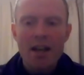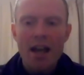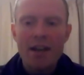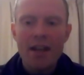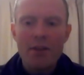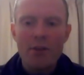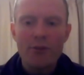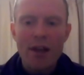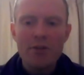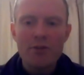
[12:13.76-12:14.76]
And now the
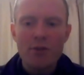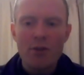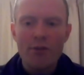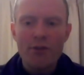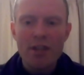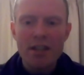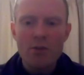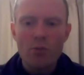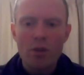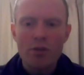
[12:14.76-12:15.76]
founder of
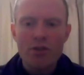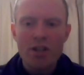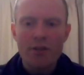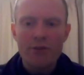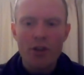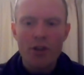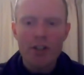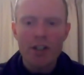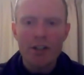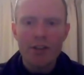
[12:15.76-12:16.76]
the
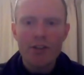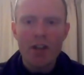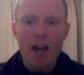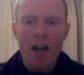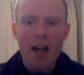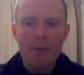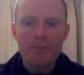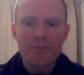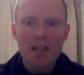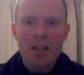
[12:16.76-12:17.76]
worldshift.earth,
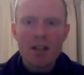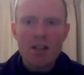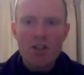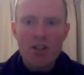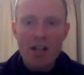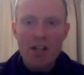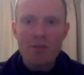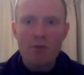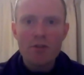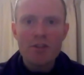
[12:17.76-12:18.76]
she
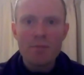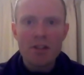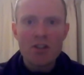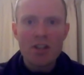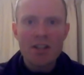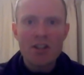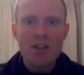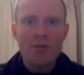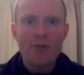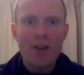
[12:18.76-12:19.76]
actually wrote to me, and she said
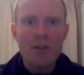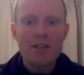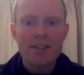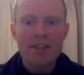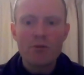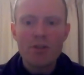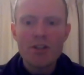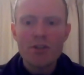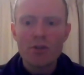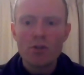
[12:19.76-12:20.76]
she founded the
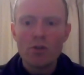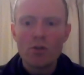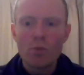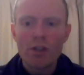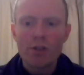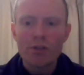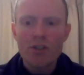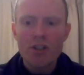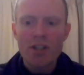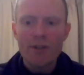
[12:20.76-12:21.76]
original
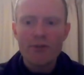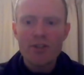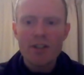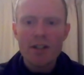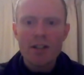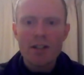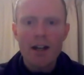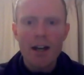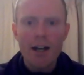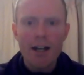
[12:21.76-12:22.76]
Worldshift
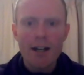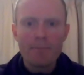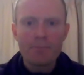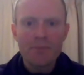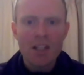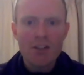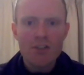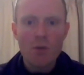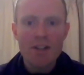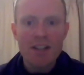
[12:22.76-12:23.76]

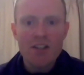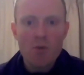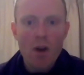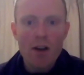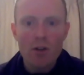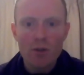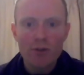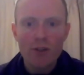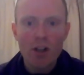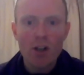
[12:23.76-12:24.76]

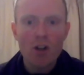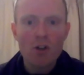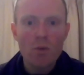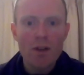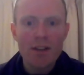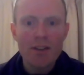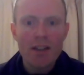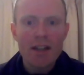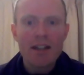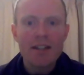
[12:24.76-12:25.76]
2012 along with
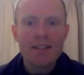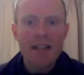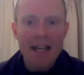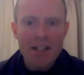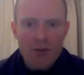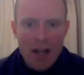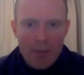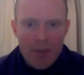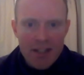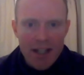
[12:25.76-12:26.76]
Dana
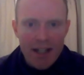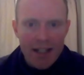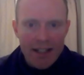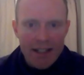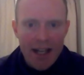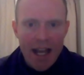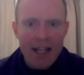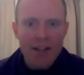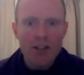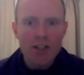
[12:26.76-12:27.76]
Amadei
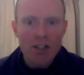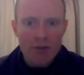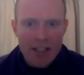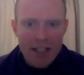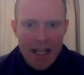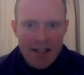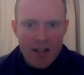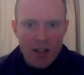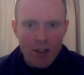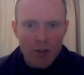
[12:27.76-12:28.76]
and Irvin
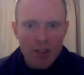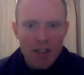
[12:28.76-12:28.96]
Laszlo.